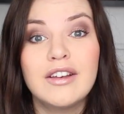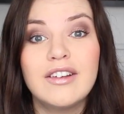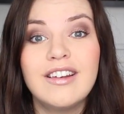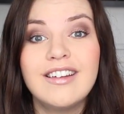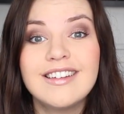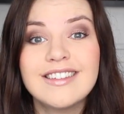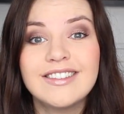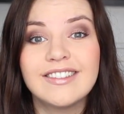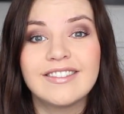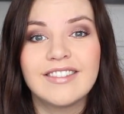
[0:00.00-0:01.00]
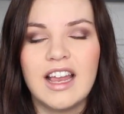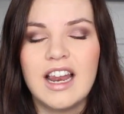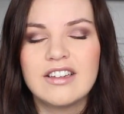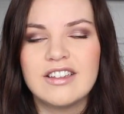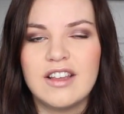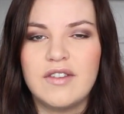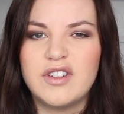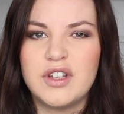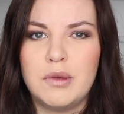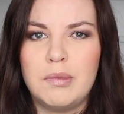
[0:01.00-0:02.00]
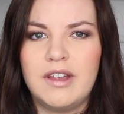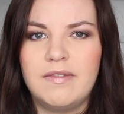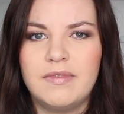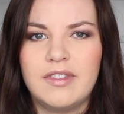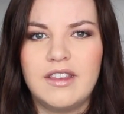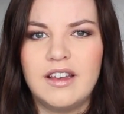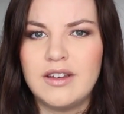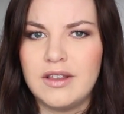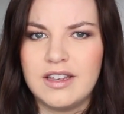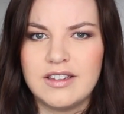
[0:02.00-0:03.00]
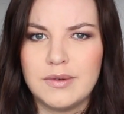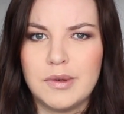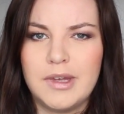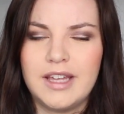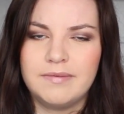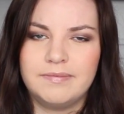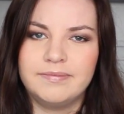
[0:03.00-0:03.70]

not long at all, unless she's overdue, but I don't think she will be.